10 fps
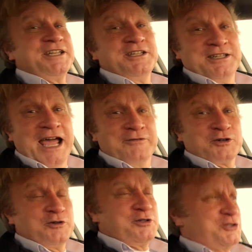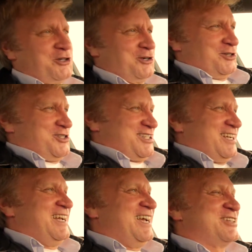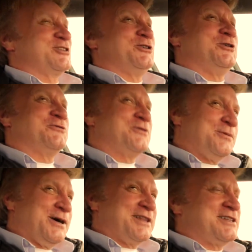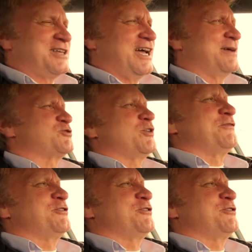didn't have to go to church. So from about the time 12,